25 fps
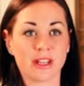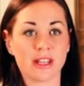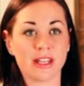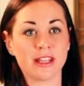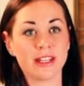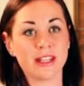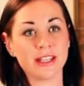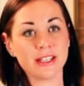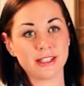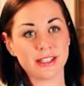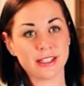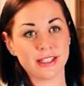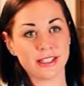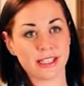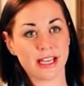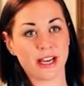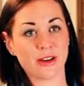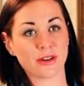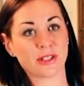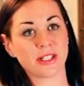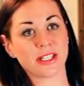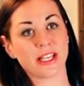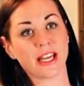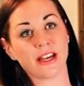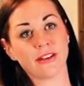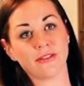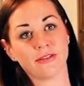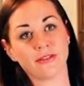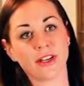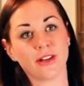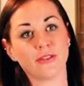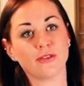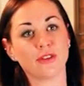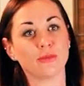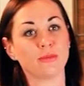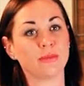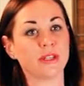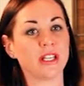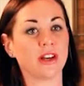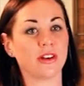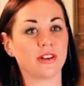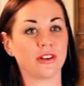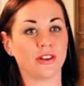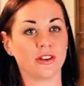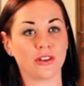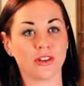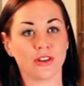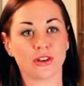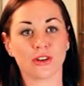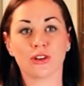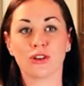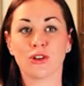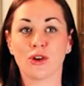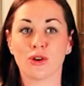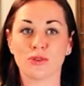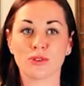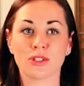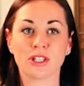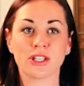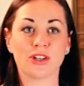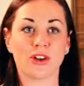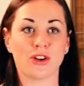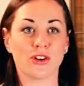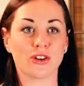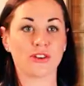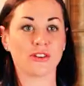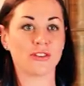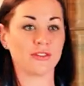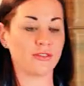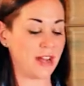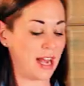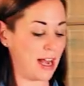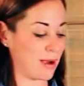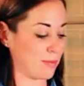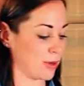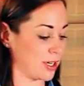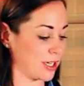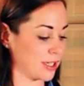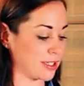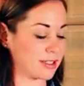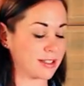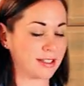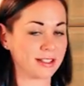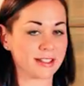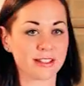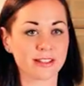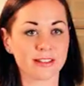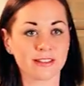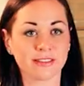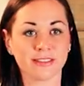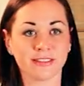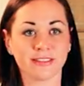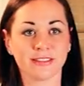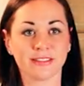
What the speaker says: This is how safe it will be on all your clothes and all your fabrics.